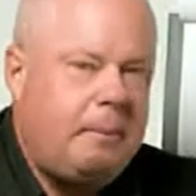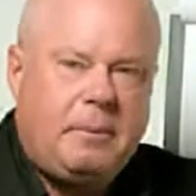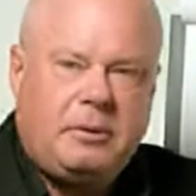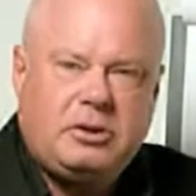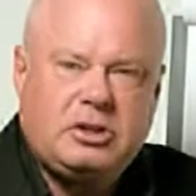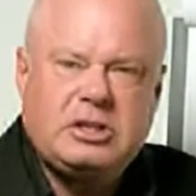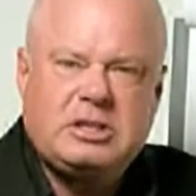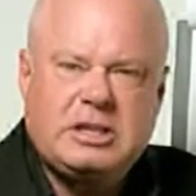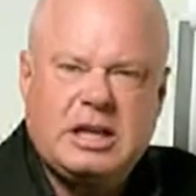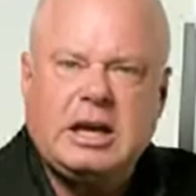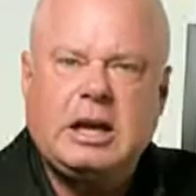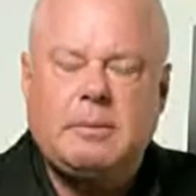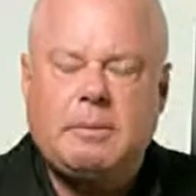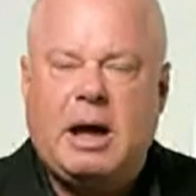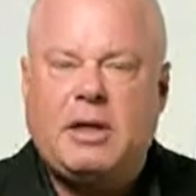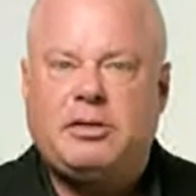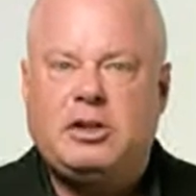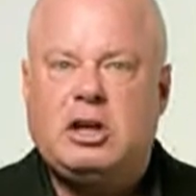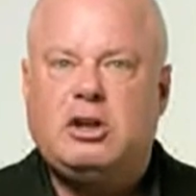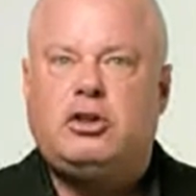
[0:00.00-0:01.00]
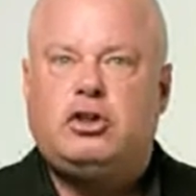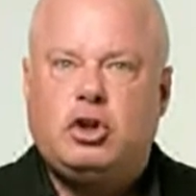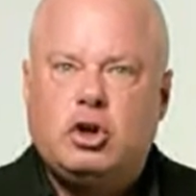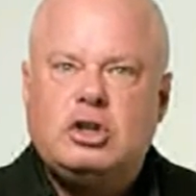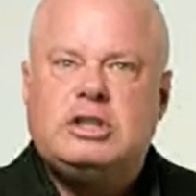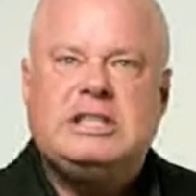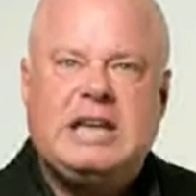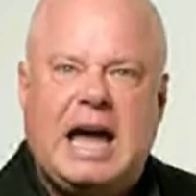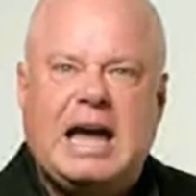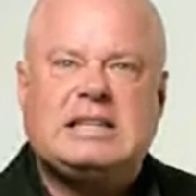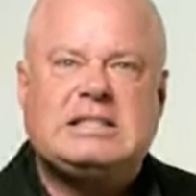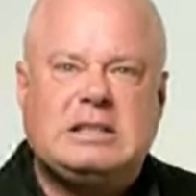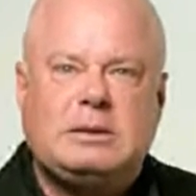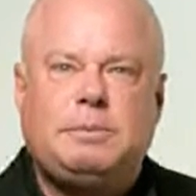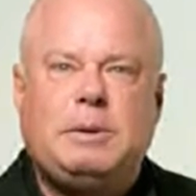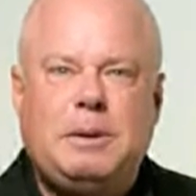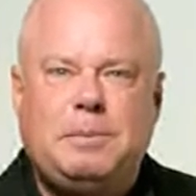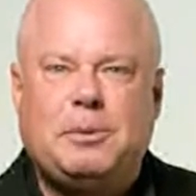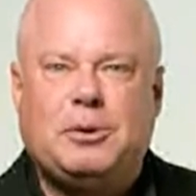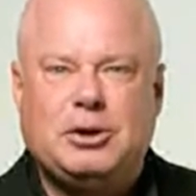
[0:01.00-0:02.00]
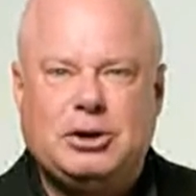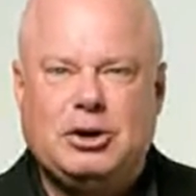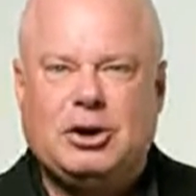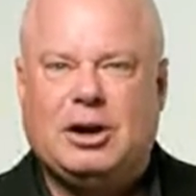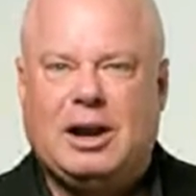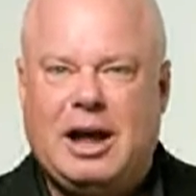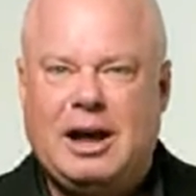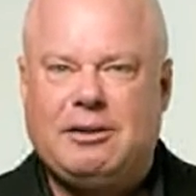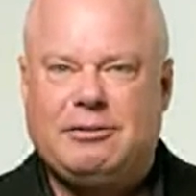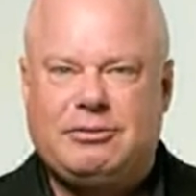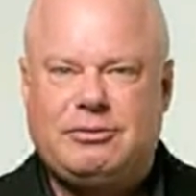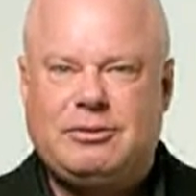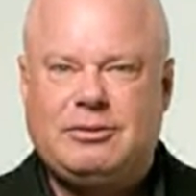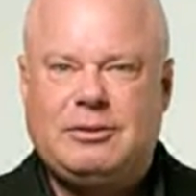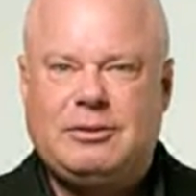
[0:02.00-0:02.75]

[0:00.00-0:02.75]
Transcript: Just think about the enthusiastic people in your life.